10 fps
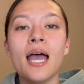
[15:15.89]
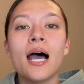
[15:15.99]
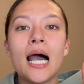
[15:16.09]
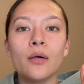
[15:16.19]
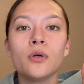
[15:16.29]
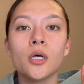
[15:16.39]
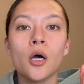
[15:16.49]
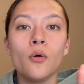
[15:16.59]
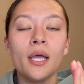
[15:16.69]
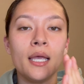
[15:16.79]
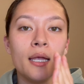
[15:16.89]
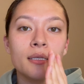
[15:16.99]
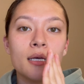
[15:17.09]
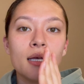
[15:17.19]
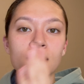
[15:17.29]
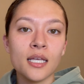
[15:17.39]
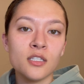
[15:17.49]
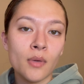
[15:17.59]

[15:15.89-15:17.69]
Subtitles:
I will go and assess my